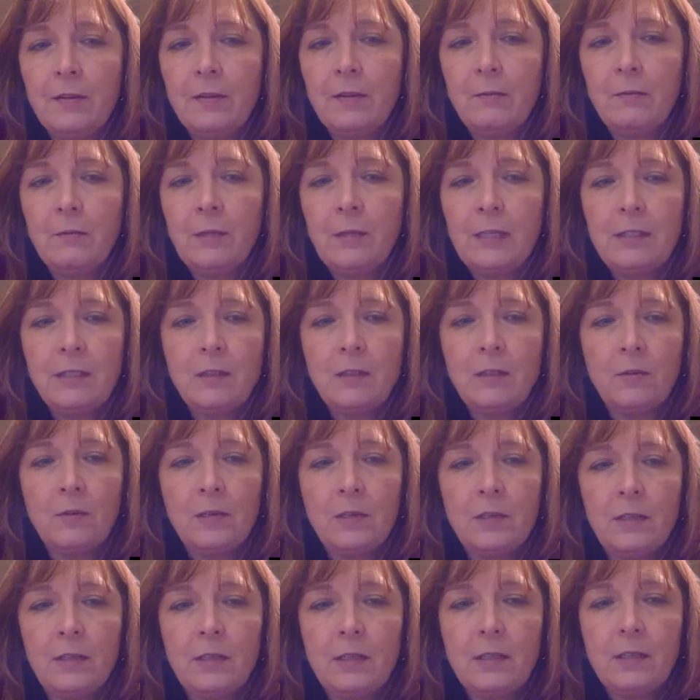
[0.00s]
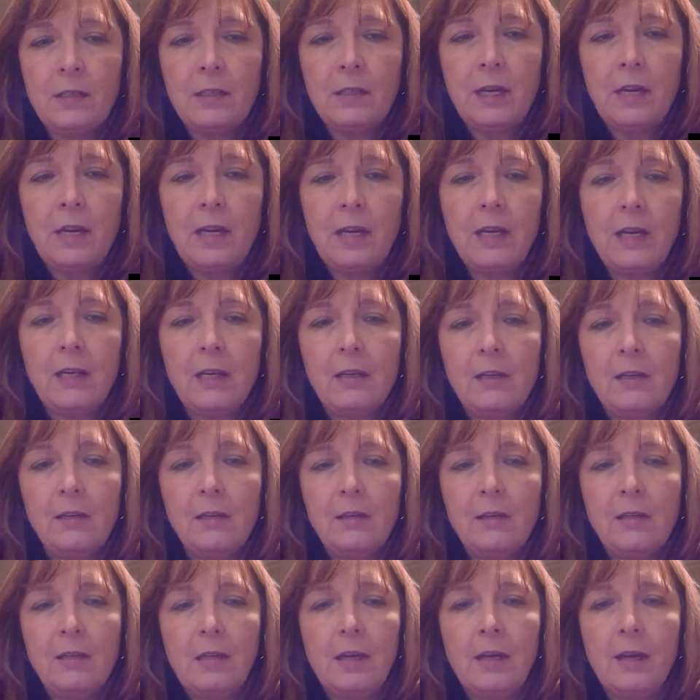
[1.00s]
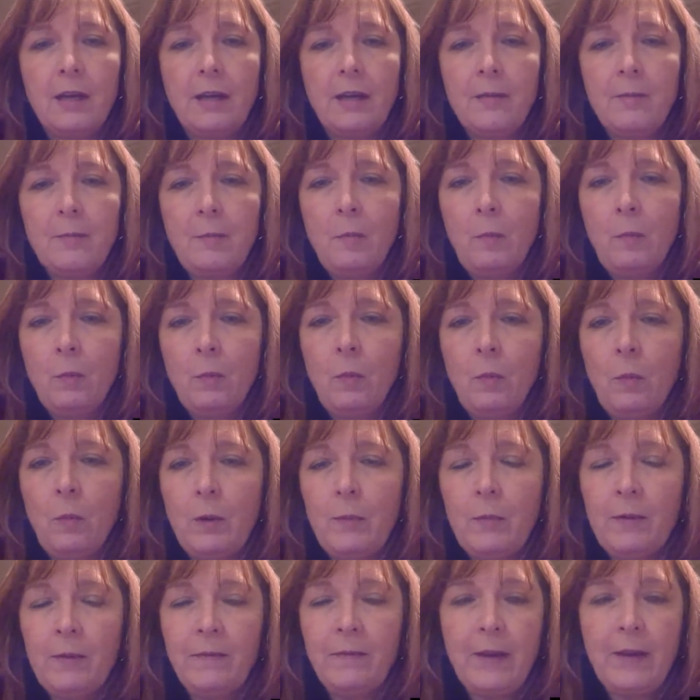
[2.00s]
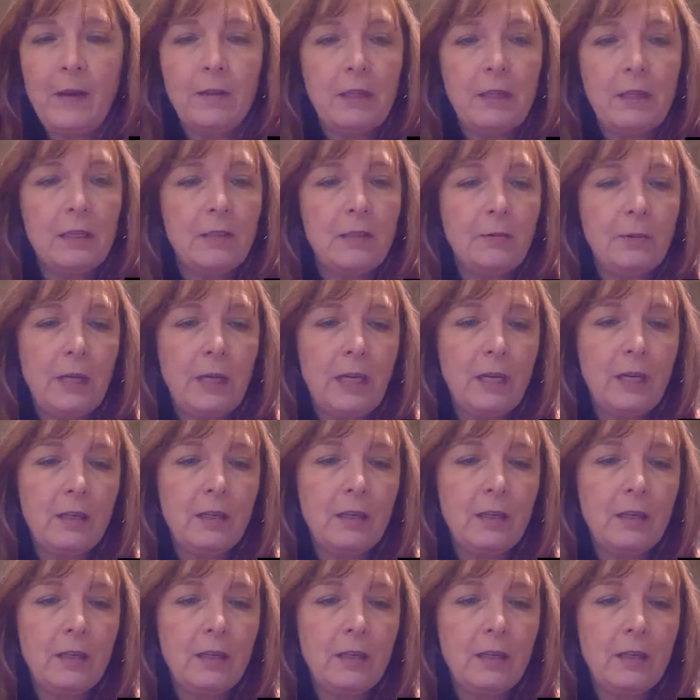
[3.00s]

resources and what we found this week.